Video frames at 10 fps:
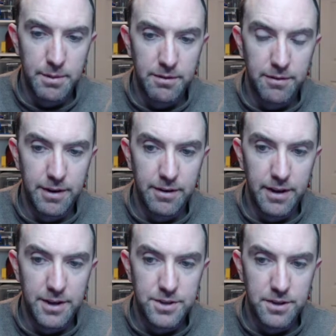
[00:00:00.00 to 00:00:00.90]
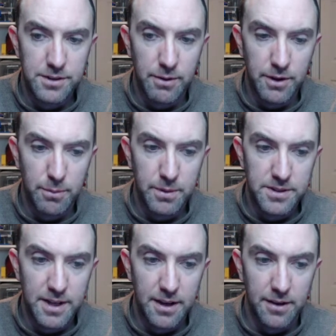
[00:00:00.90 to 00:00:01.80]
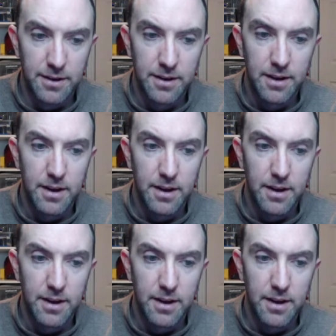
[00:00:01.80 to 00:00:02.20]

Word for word: bit of a variation. It's going up and down.